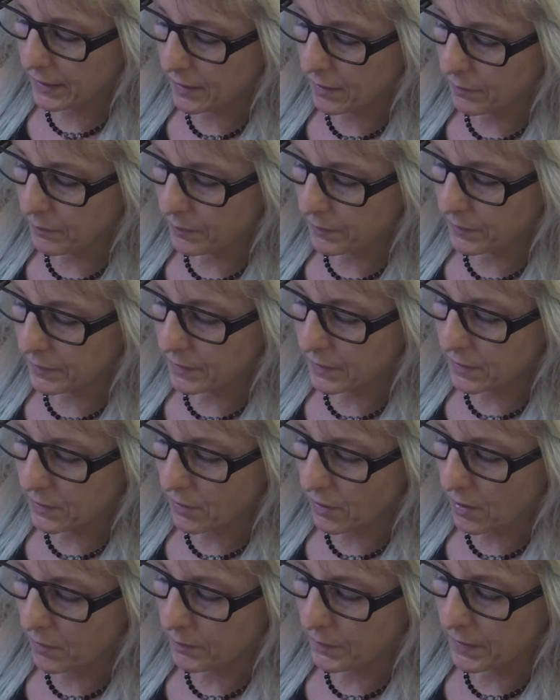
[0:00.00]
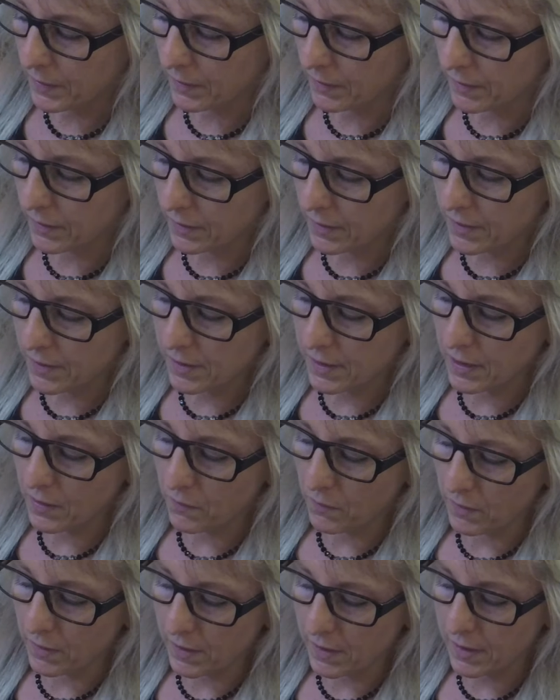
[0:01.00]
up at the top here, you can see
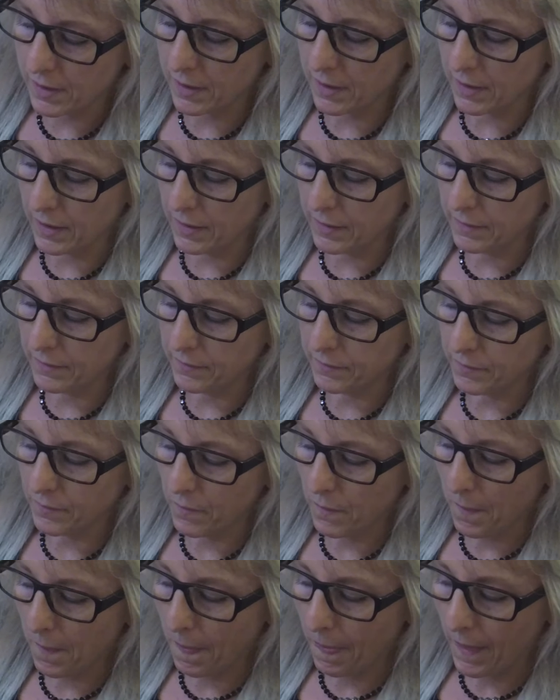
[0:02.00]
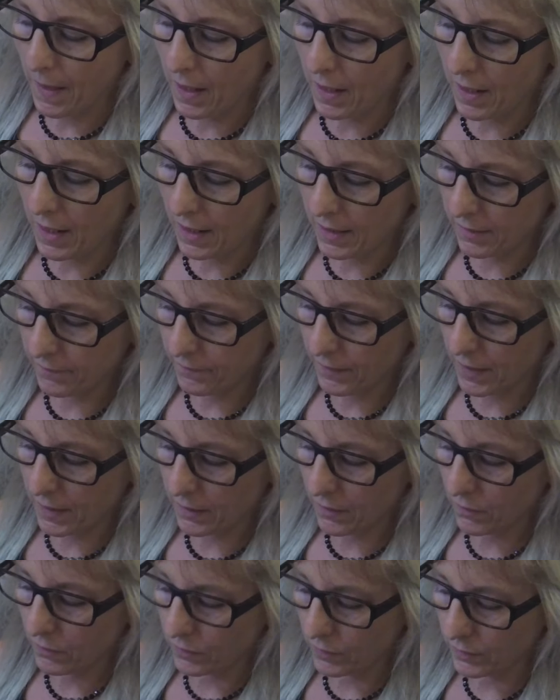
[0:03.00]
where it's sitting. And if I
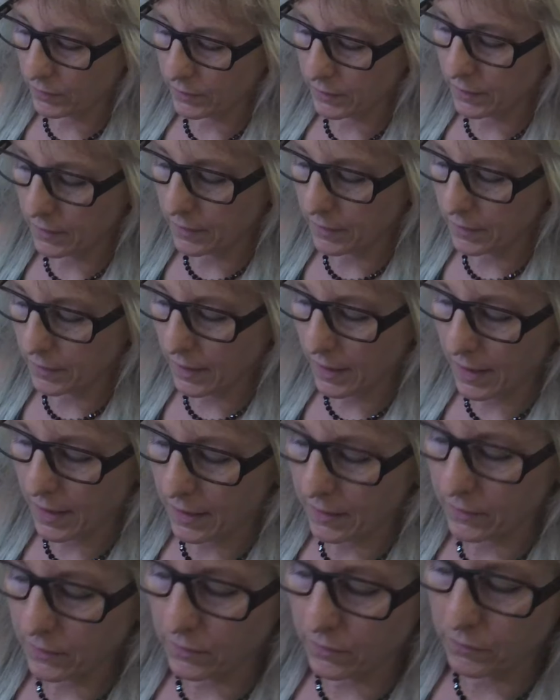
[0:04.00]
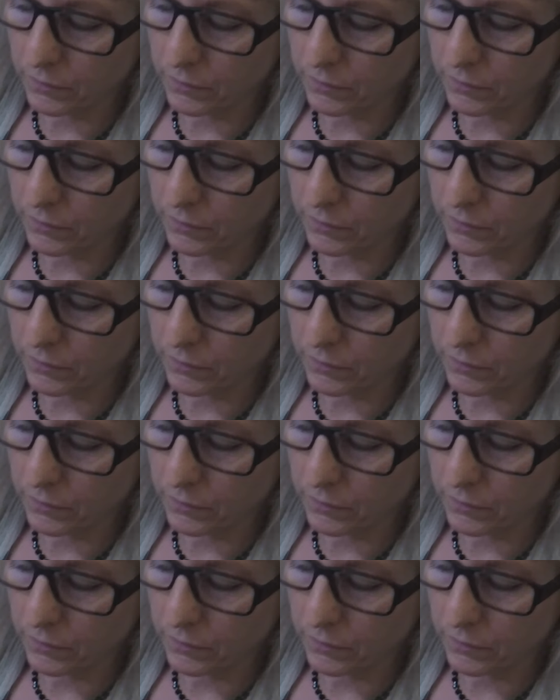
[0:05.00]
hold the handle